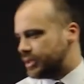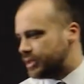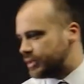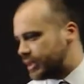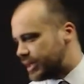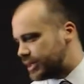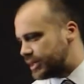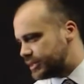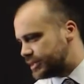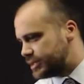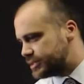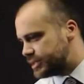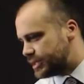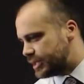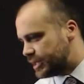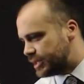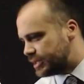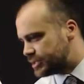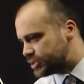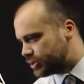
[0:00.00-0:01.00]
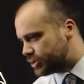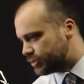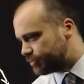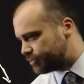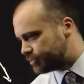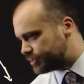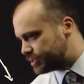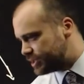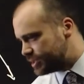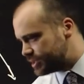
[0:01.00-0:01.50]
That is, its
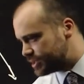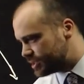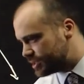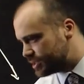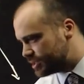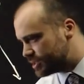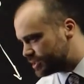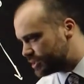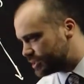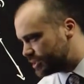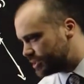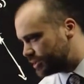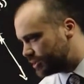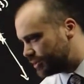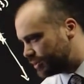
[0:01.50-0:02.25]
distance,